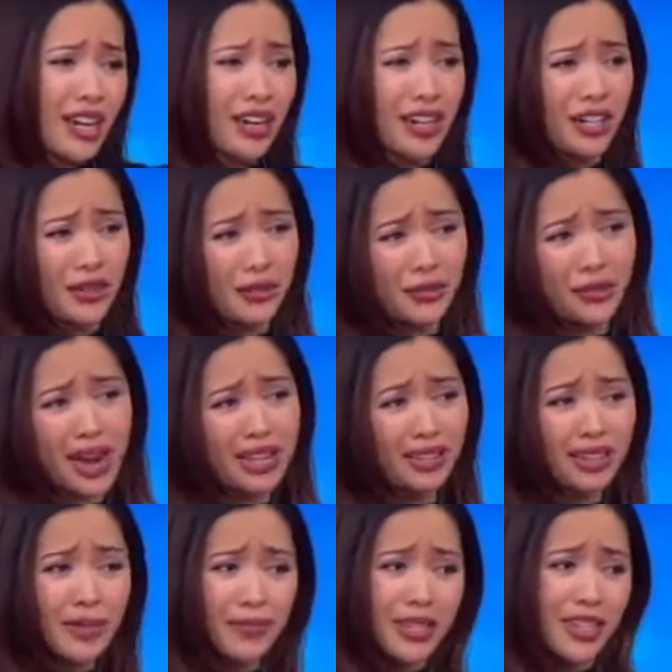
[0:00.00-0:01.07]
Are you a red
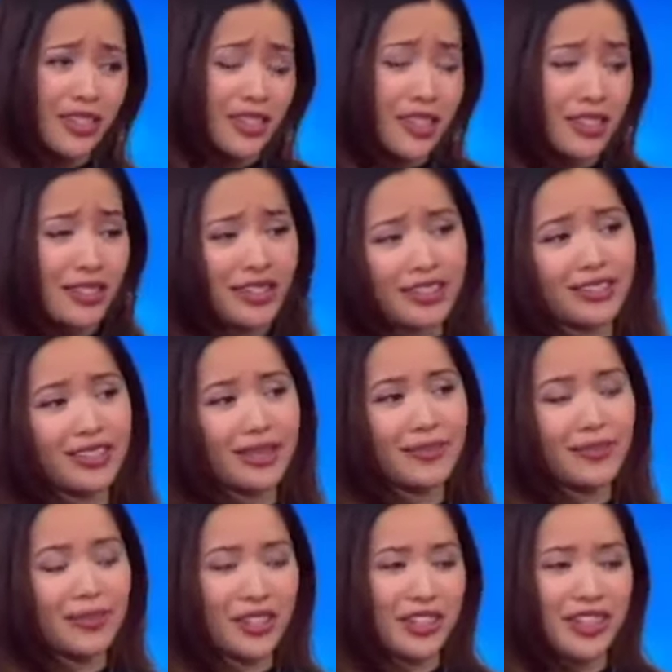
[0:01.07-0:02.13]
lippy girl or nude lip
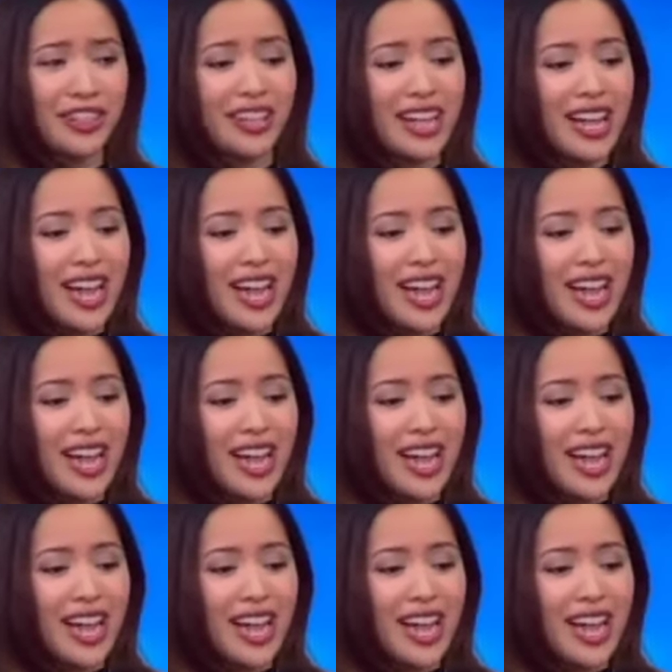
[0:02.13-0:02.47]
girl?